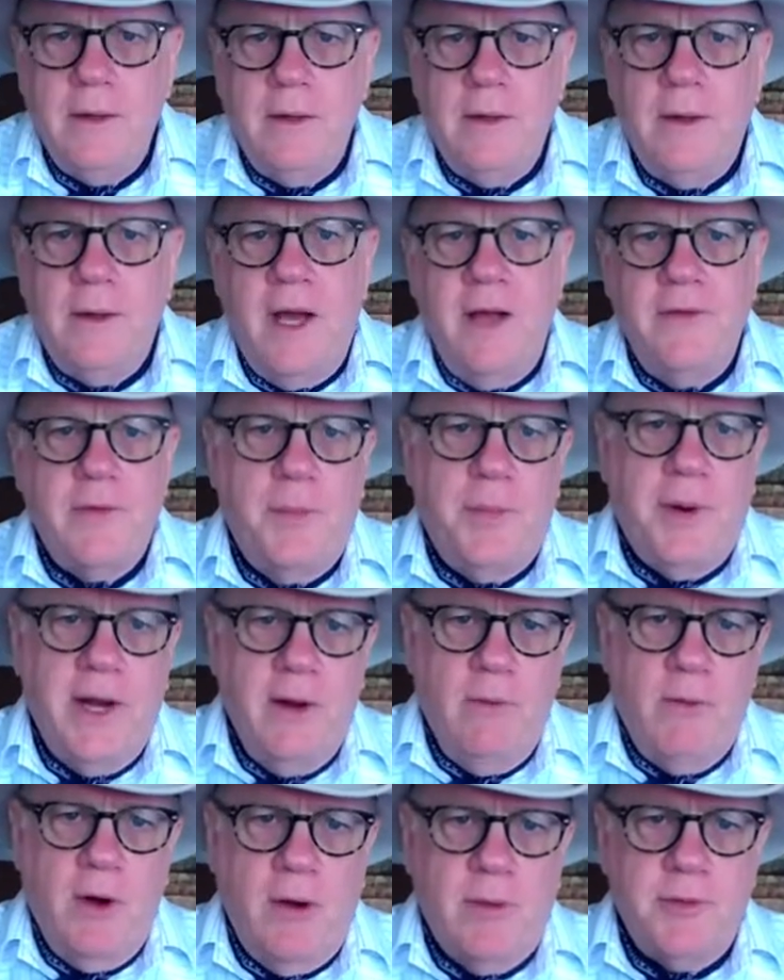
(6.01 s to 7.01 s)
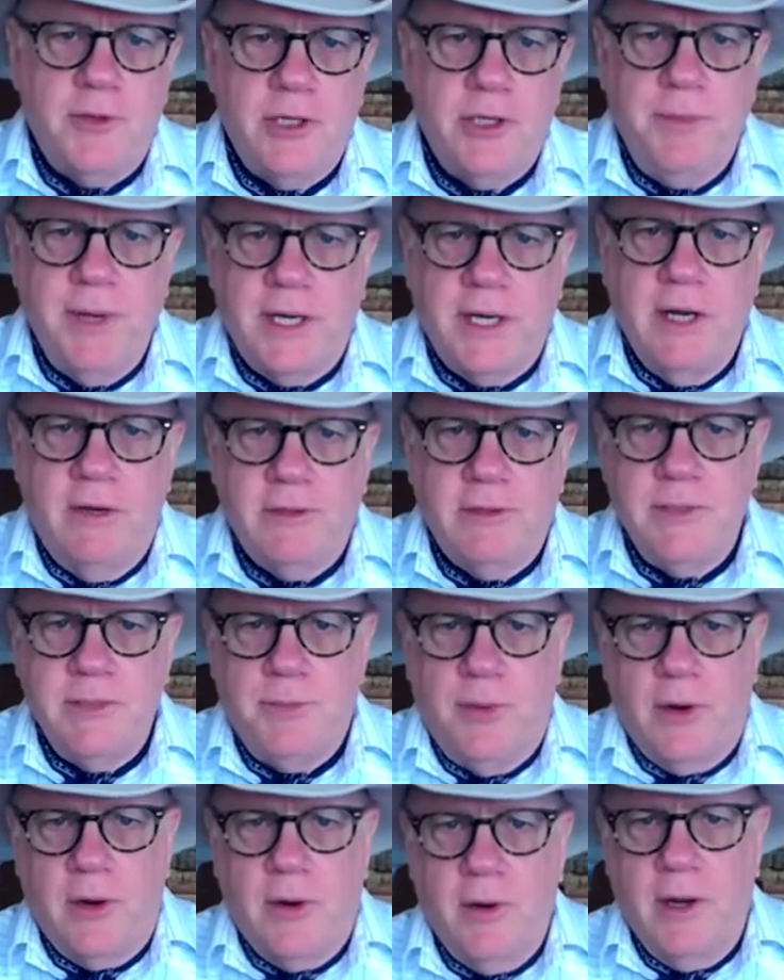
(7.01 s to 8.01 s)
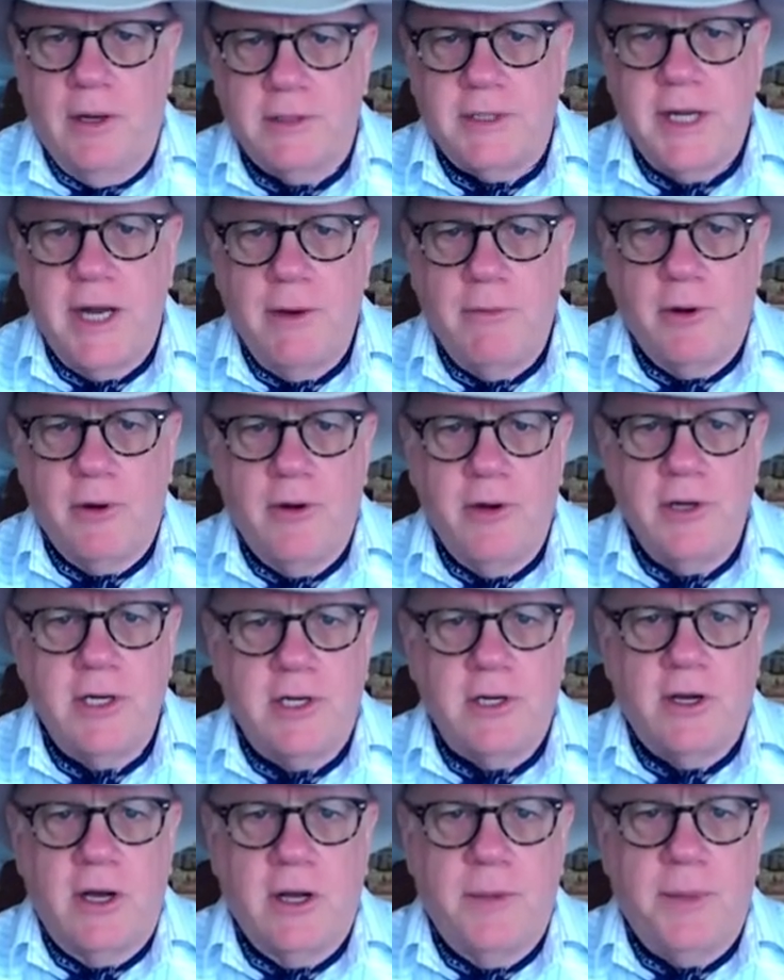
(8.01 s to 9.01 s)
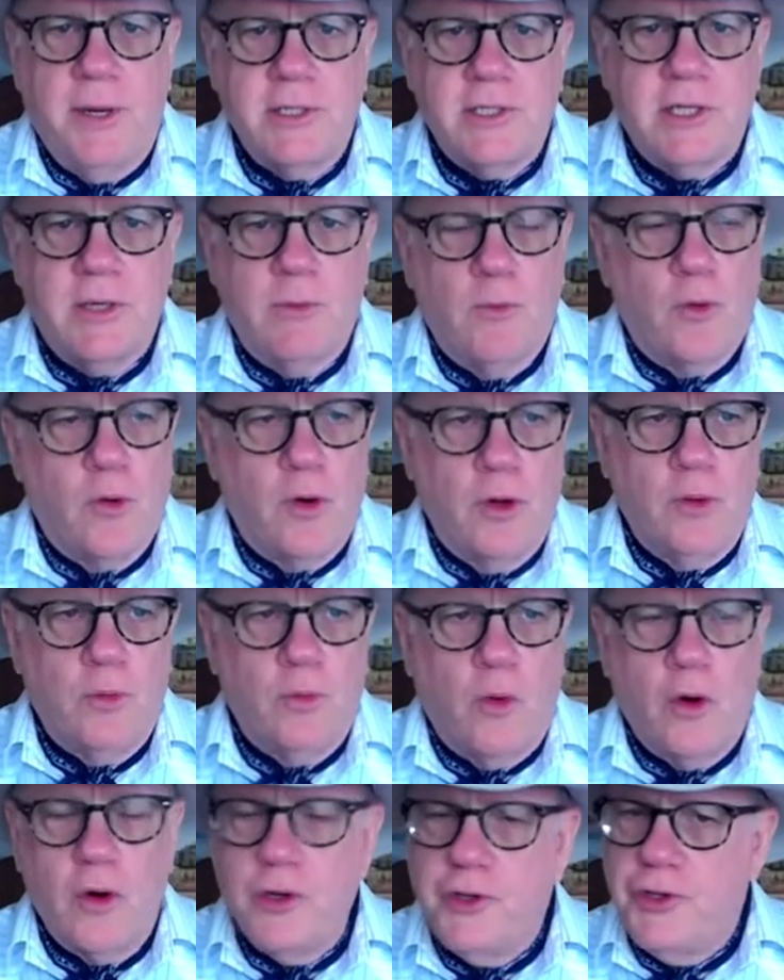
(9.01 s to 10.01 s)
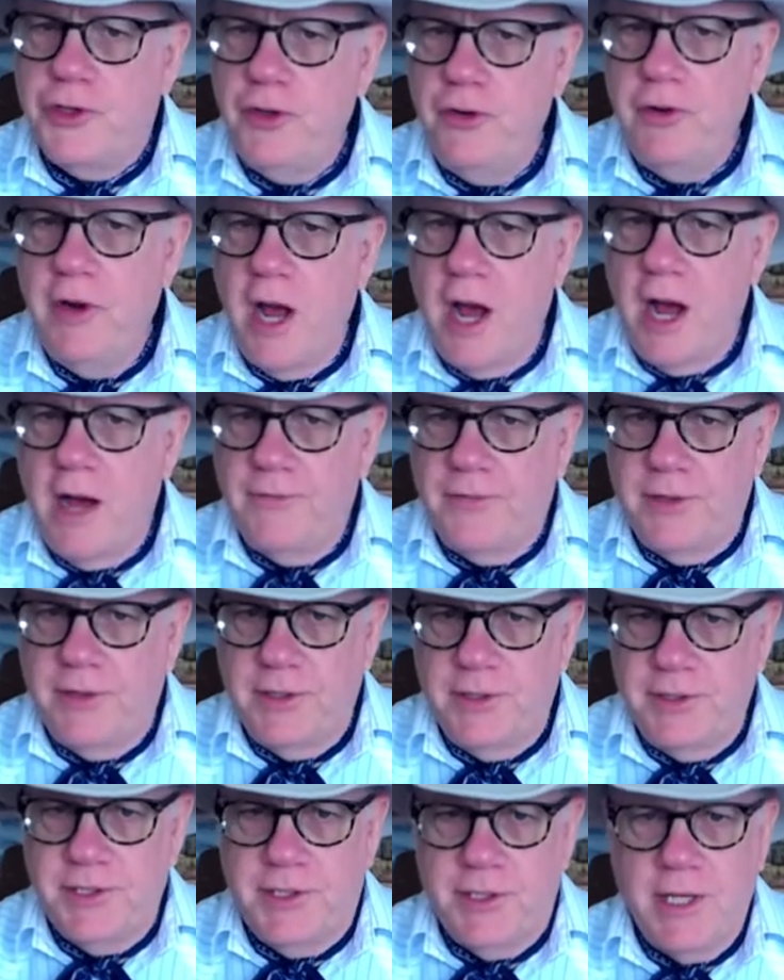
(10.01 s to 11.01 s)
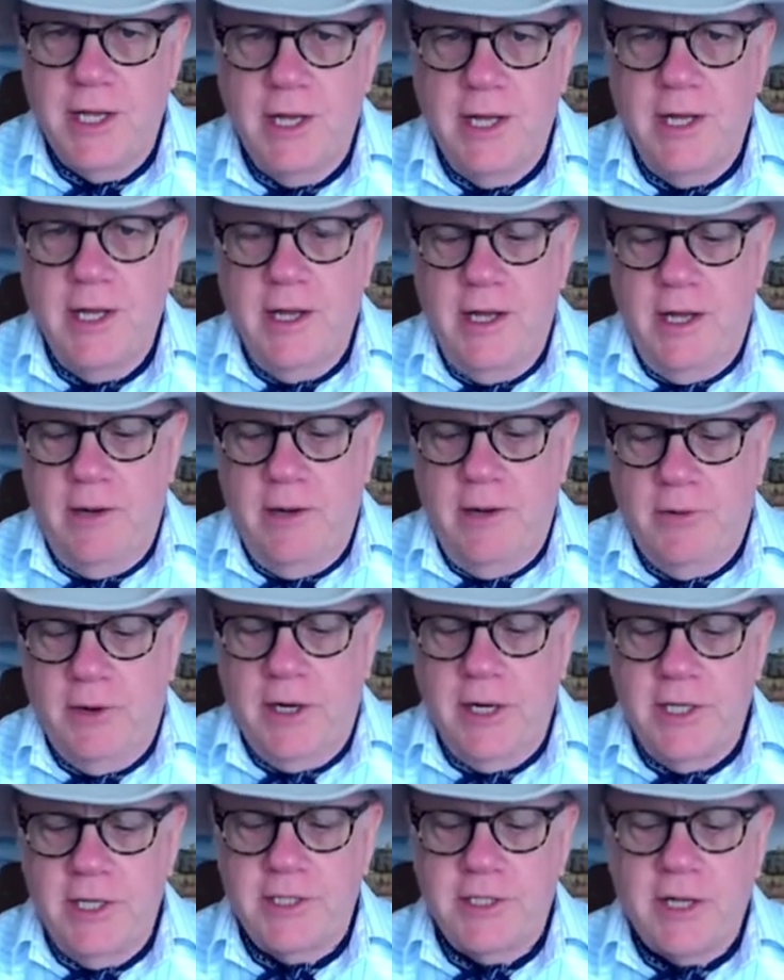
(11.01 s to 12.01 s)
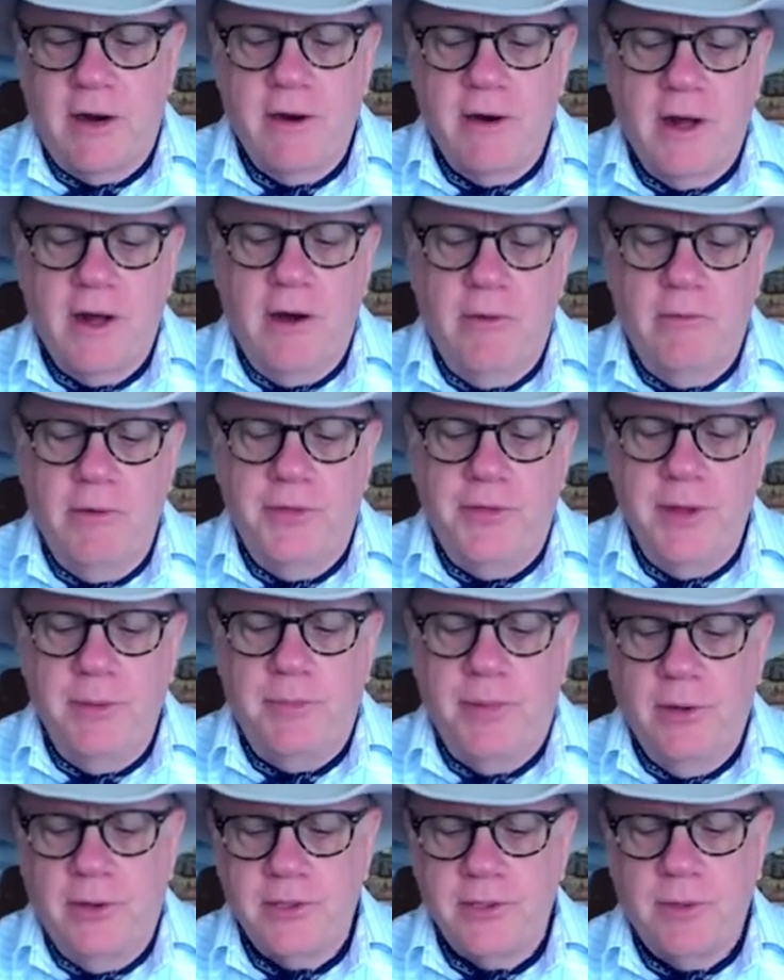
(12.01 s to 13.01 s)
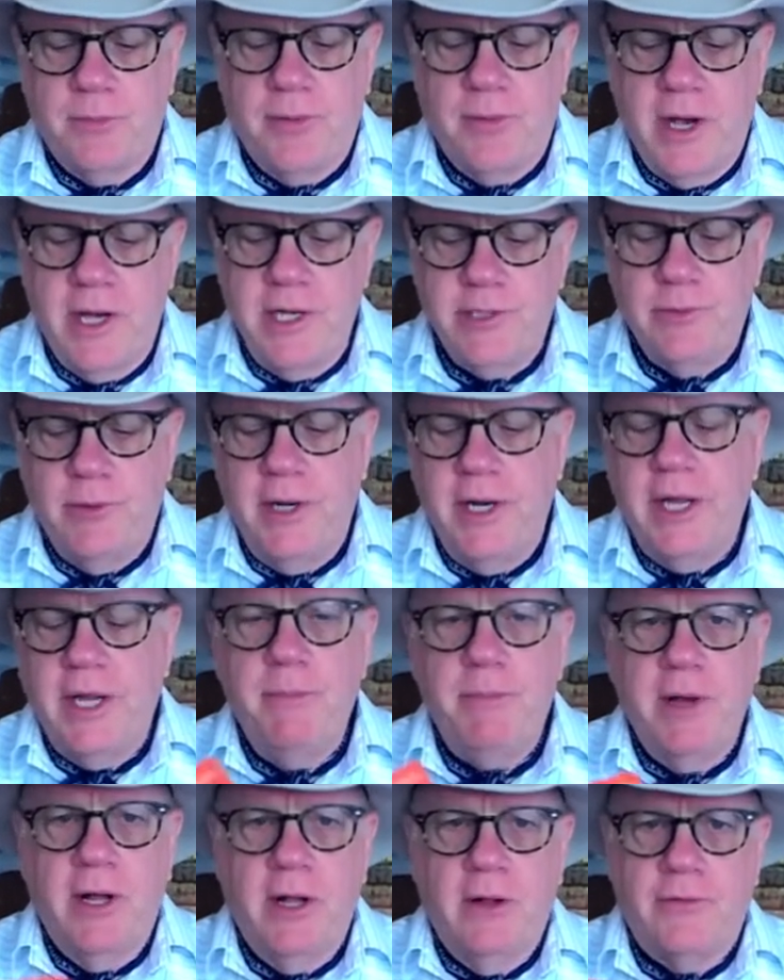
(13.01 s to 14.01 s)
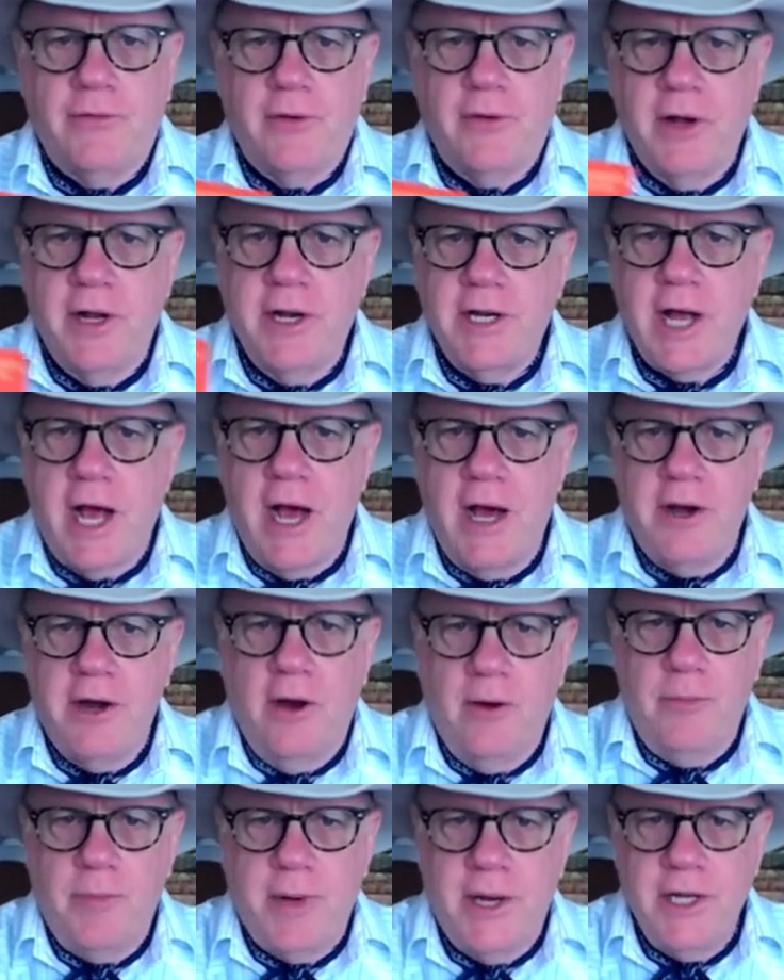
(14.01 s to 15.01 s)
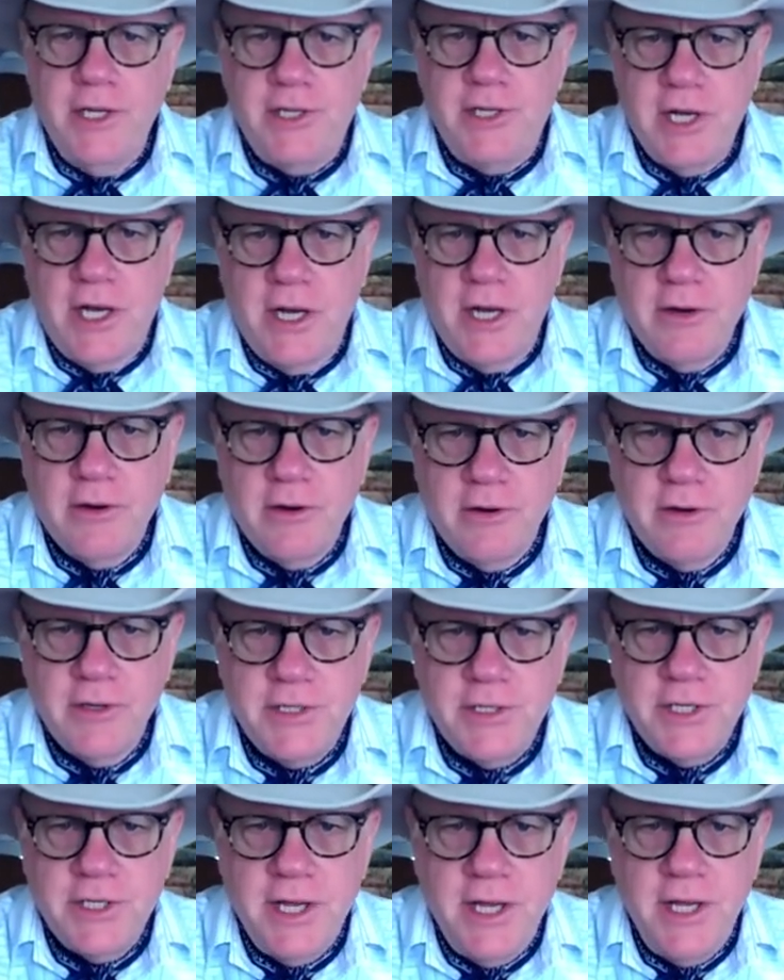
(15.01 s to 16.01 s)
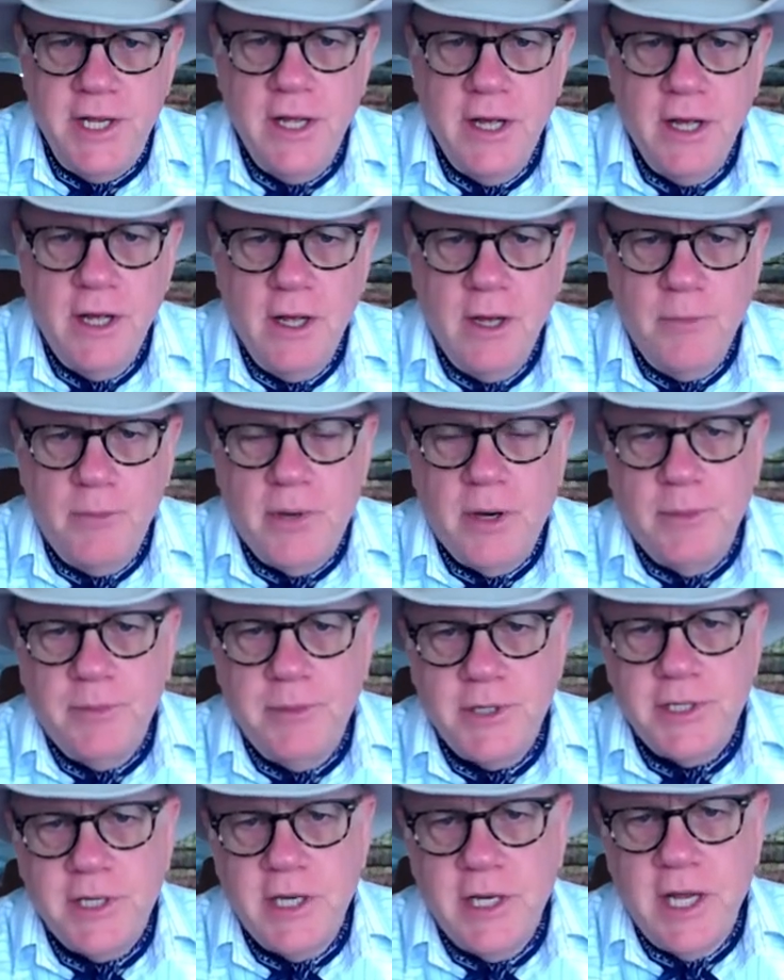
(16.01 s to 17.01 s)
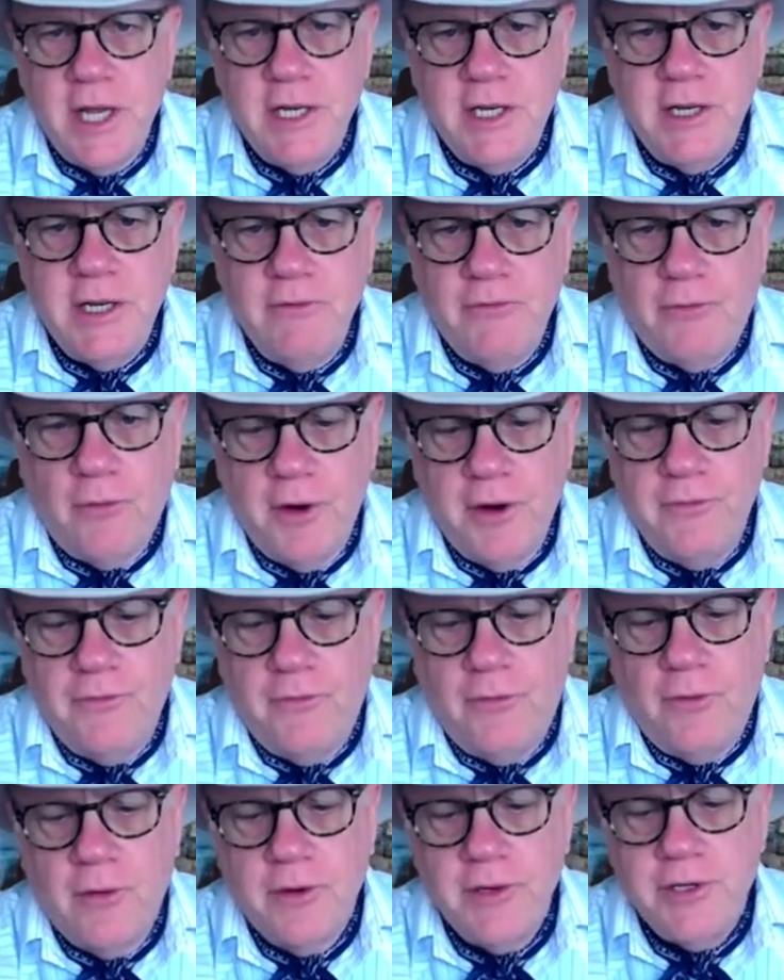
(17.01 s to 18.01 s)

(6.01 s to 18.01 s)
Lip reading: Hi, everybody, and welcome to McNulty's Book Corral. Today we're going to talk about some World War II novels, and we're going to start out with the Pulitzer Prize-winning A Bell for Adano by John Hersey, published in 1944.